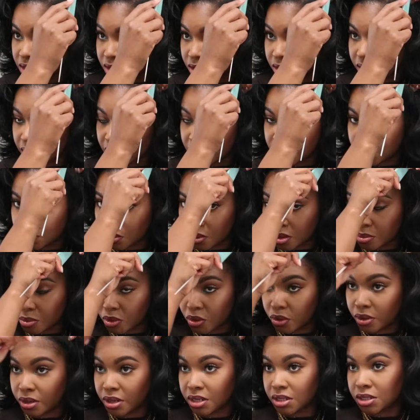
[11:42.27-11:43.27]
So that's where I'm
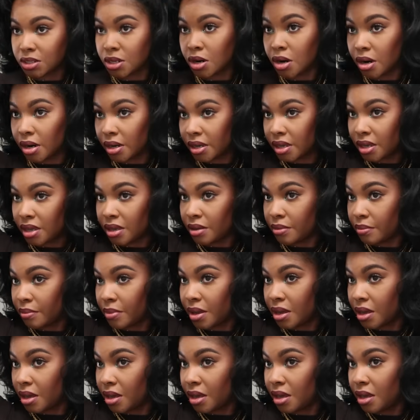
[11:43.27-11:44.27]
going to target
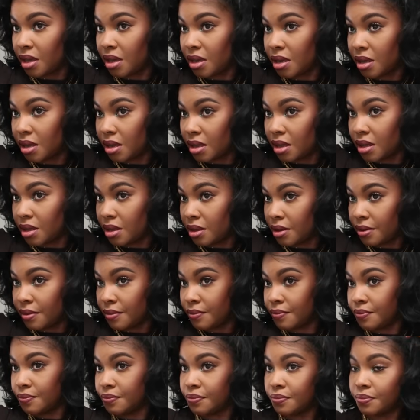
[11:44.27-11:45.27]
my
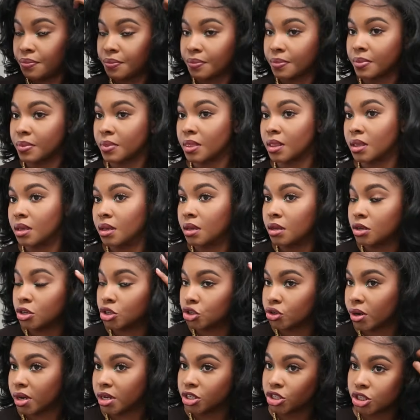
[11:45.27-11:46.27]

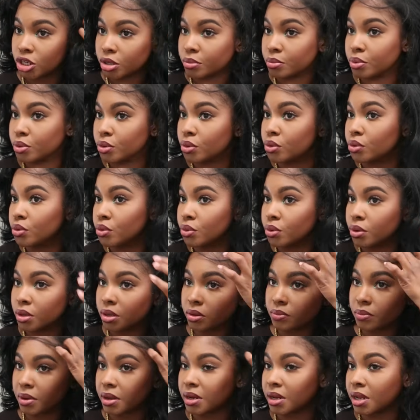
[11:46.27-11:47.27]
dry shampoo
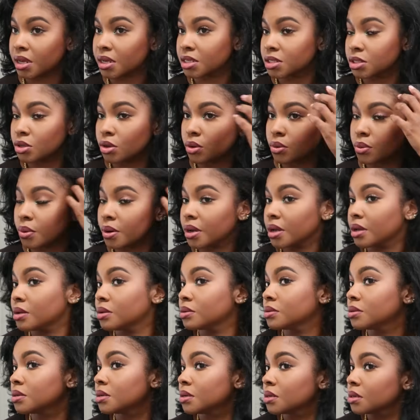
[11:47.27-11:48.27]
my next go
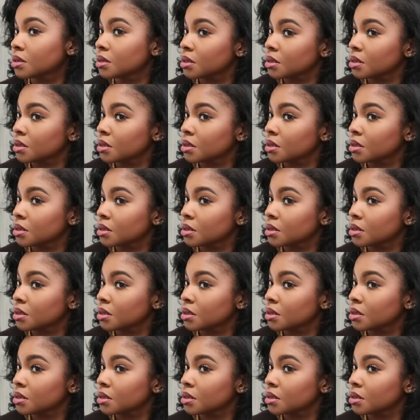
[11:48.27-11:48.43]
round,